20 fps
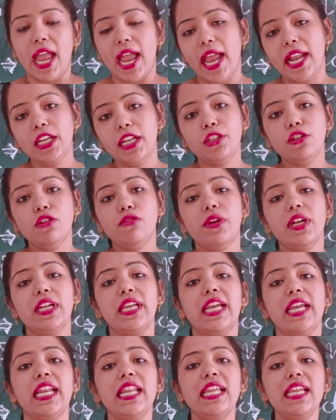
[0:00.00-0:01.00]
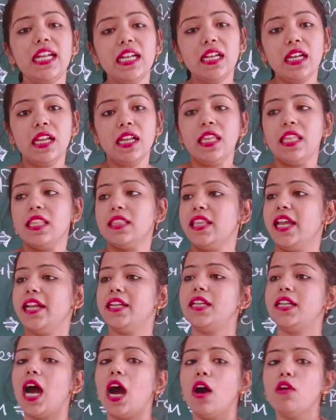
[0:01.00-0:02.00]
and you will clear
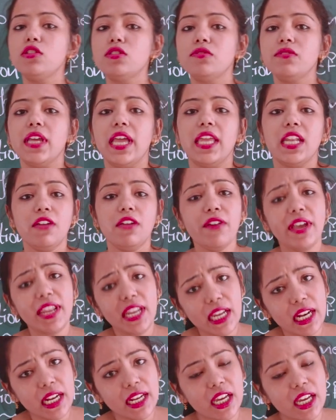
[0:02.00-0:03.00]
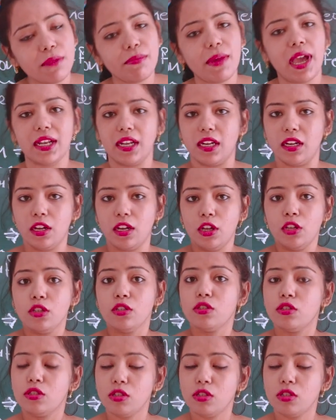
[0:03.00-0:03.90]
their doubts in a very clear manner.